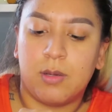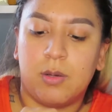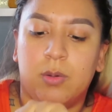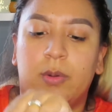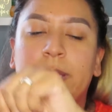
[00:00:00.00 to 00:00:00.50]

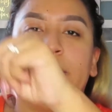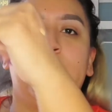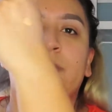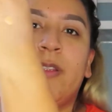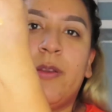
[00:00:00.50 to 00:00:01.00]
Oh, it
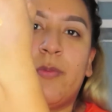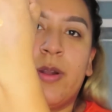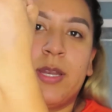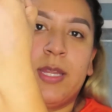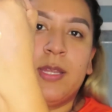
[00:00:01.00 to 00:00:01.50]
is very
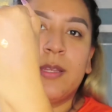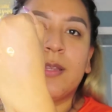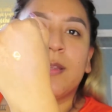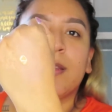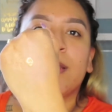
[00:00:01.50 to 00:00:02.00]
runny.
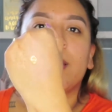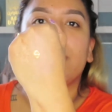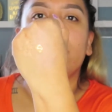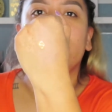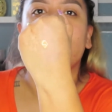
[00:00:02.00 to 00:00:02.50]
I
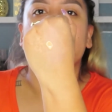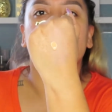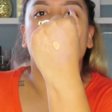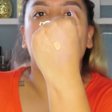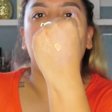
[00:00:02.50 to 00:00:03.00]
don't know if you guys
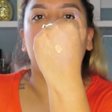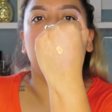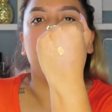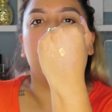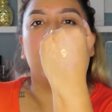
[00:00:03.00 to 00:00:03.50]
can tell.